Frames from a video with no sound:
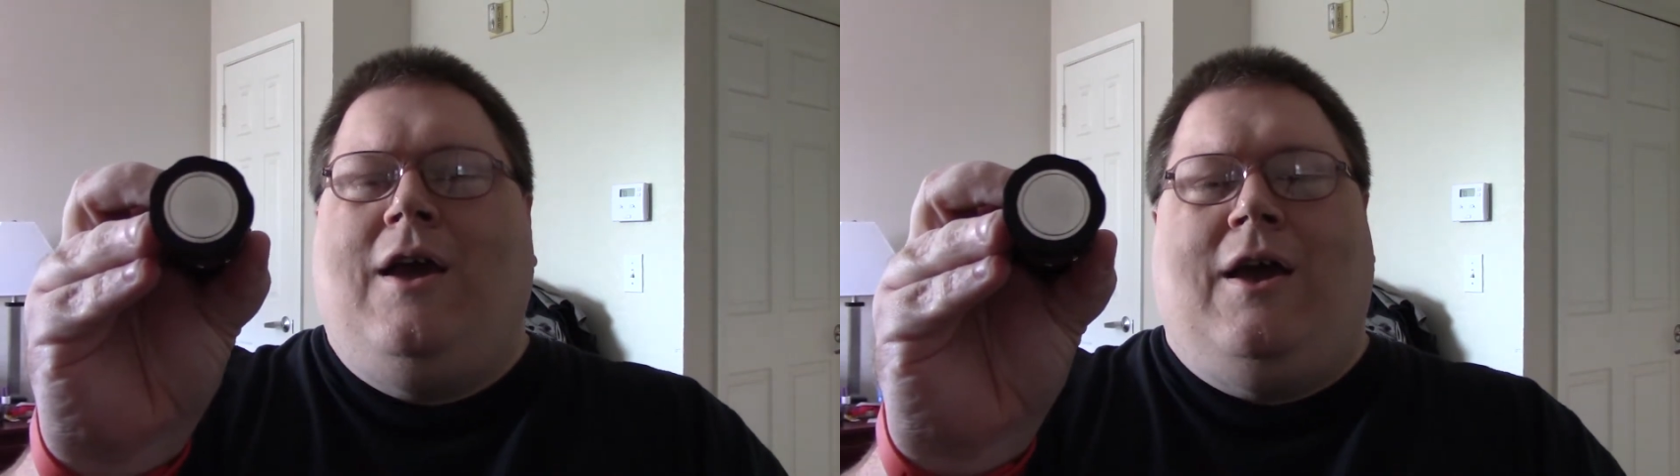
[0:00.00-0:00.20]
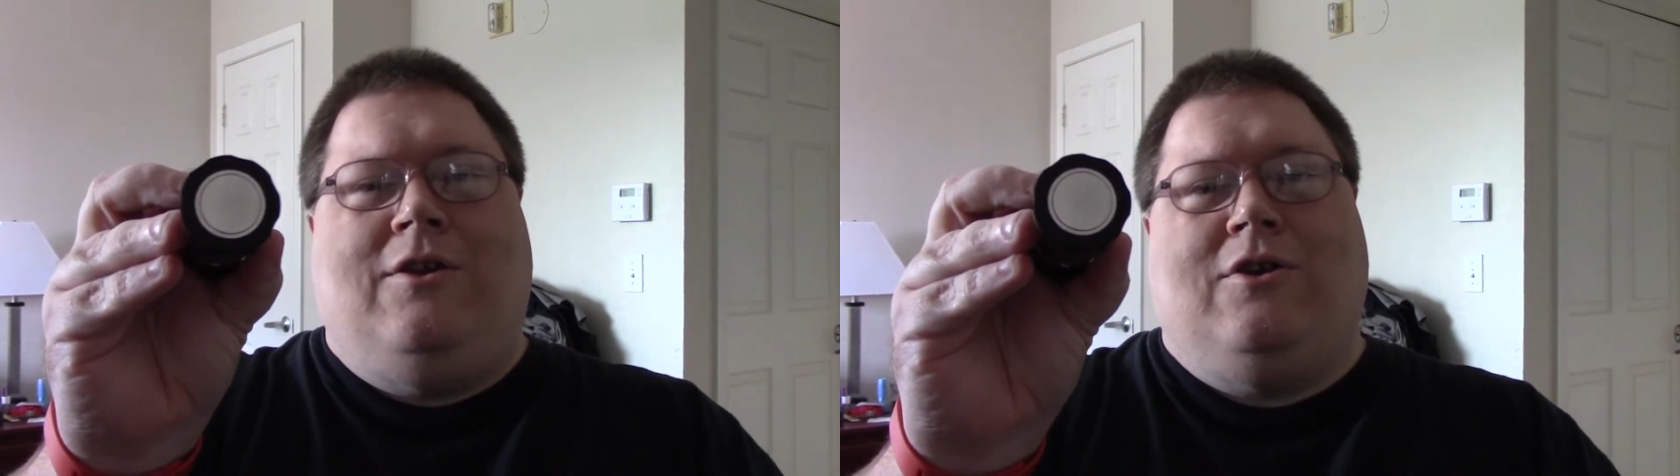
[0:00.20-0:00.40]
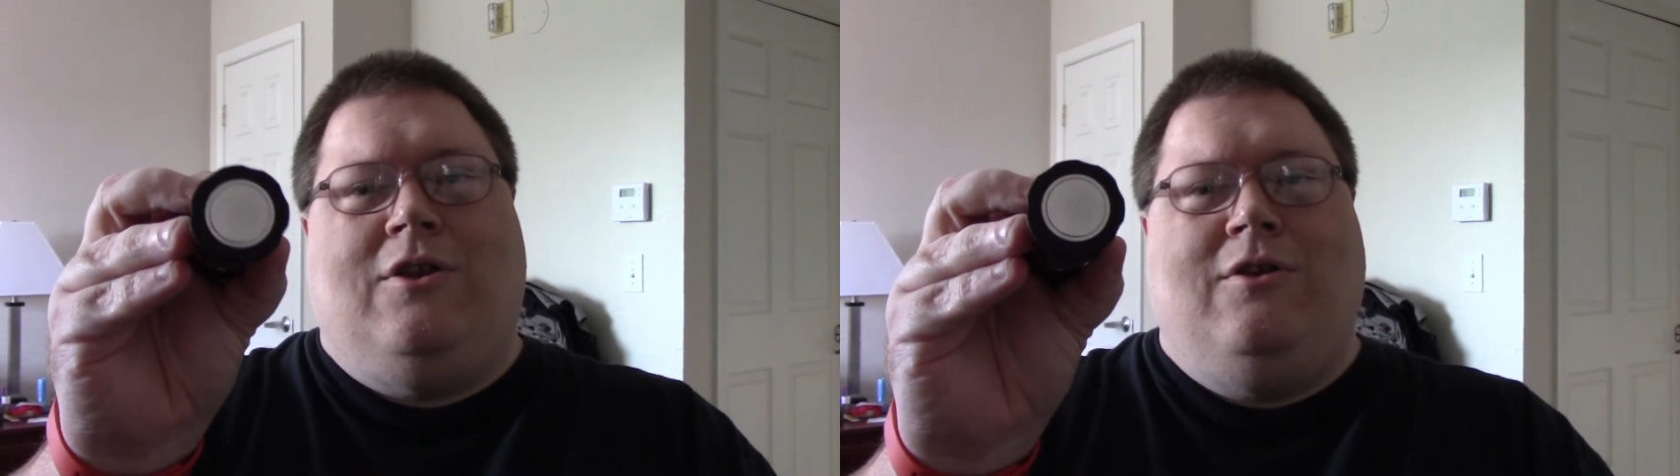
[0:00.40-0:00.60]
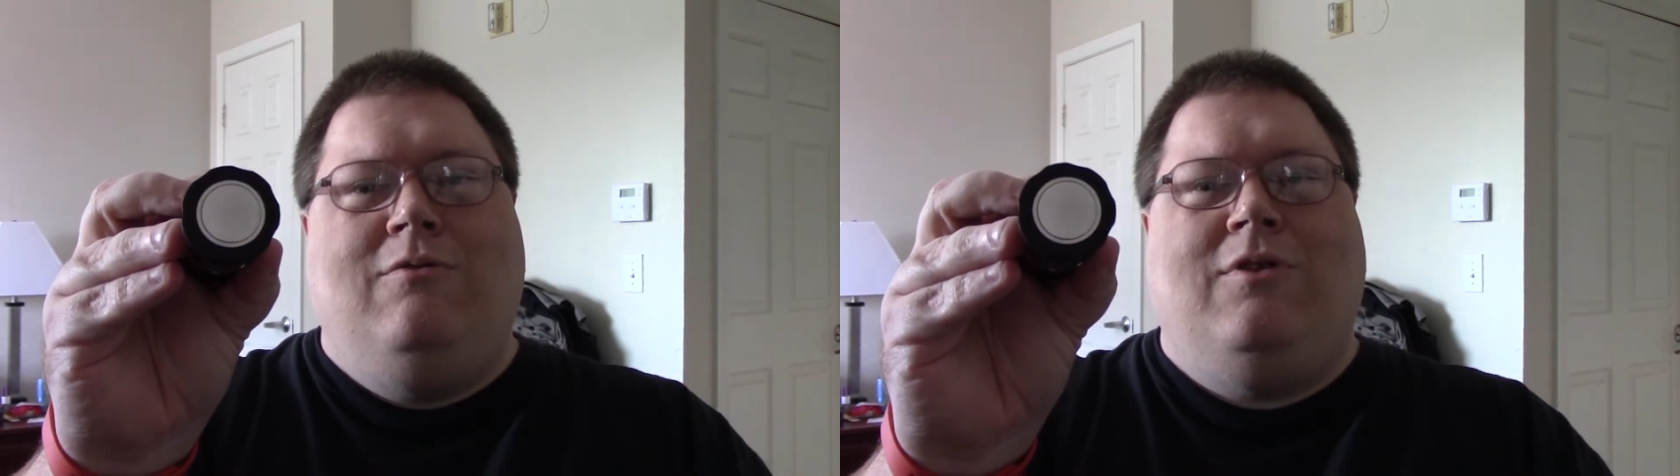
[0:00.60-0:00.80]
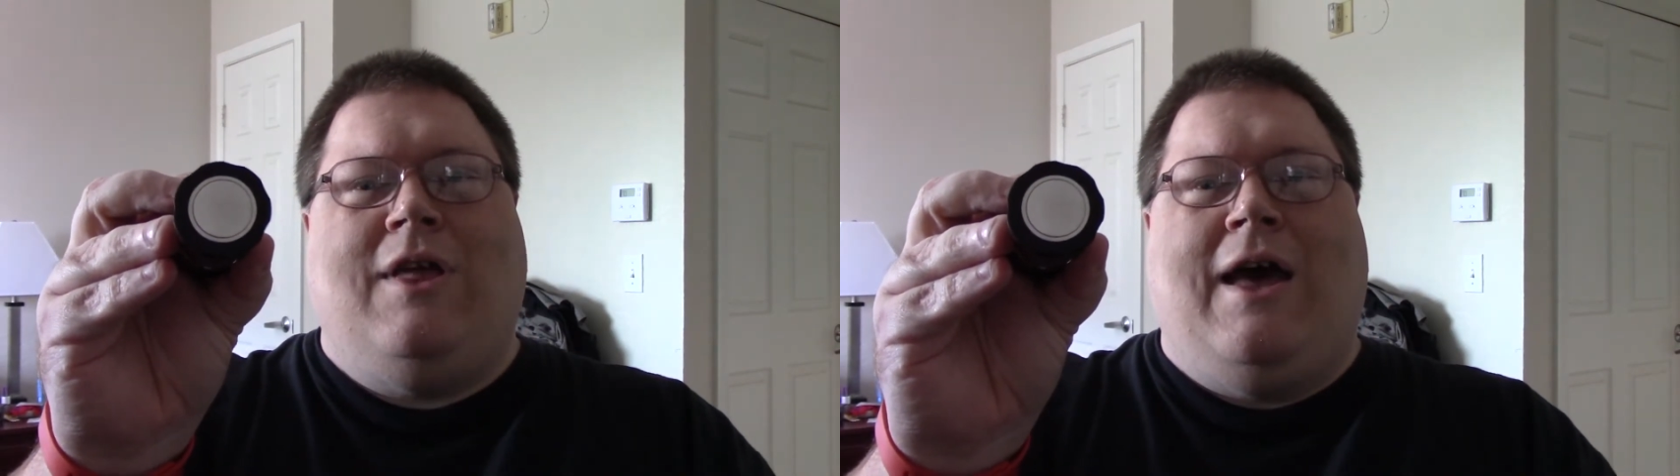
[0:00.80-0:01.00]
and you can
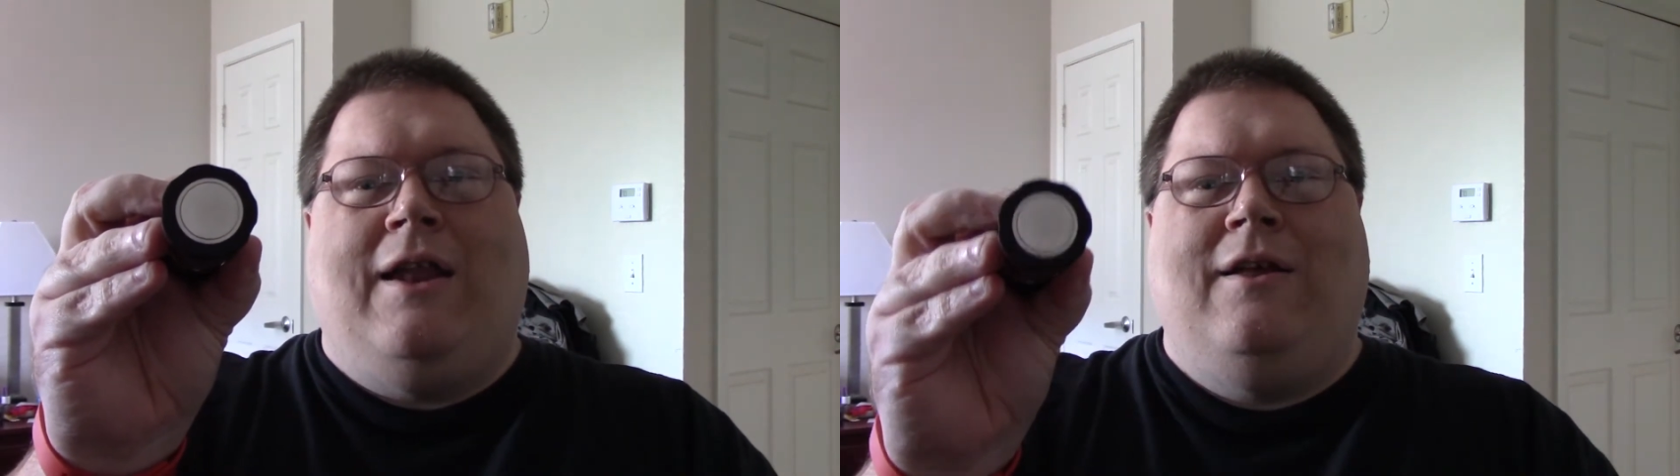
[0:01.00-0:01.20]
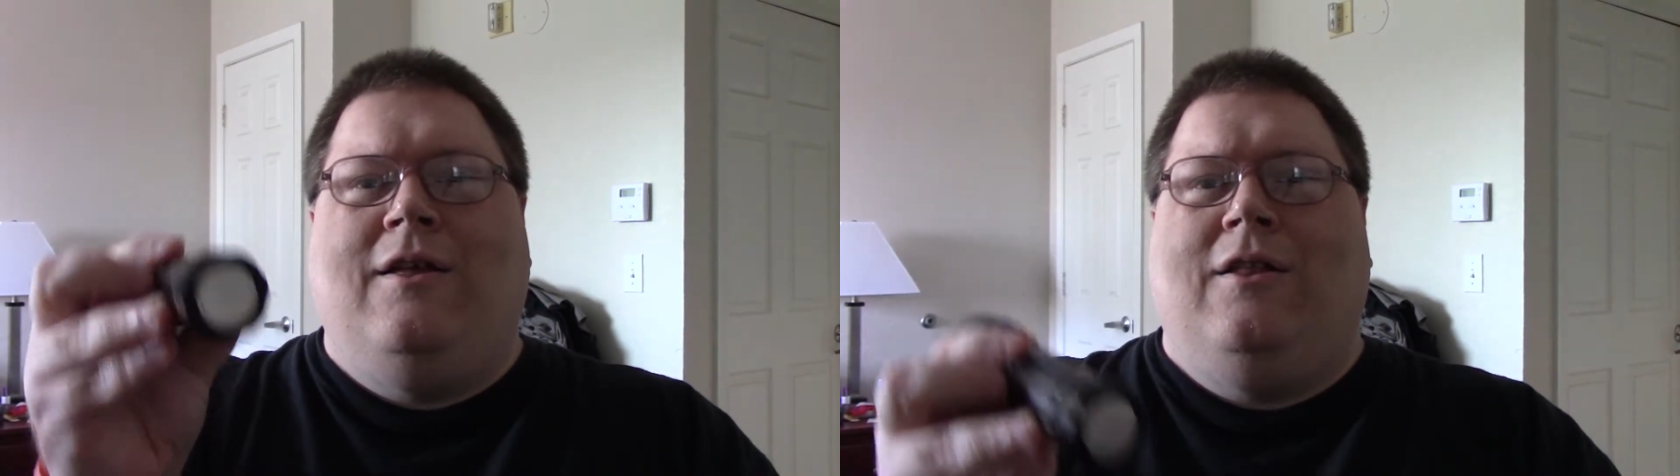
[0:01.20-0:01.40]
use that.